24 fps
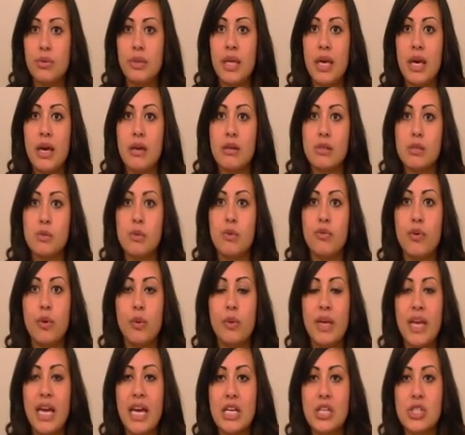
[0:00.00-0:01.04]
in the house before
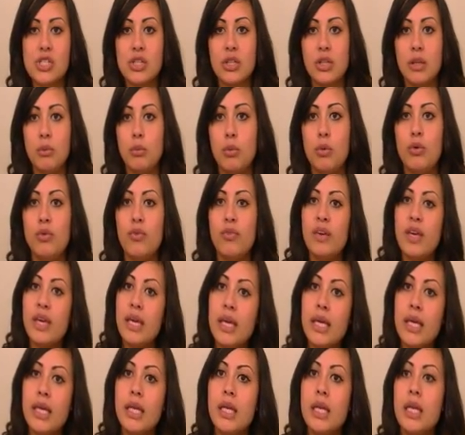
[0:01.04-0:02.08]
we actually move
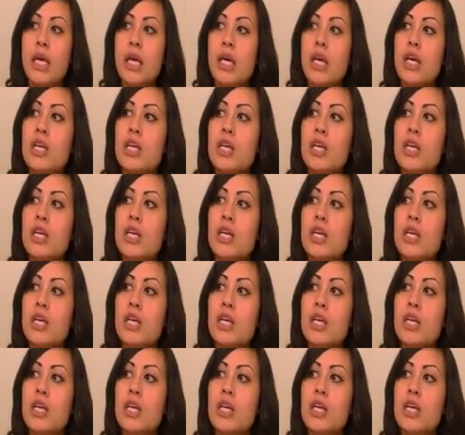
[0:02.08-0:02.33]
in.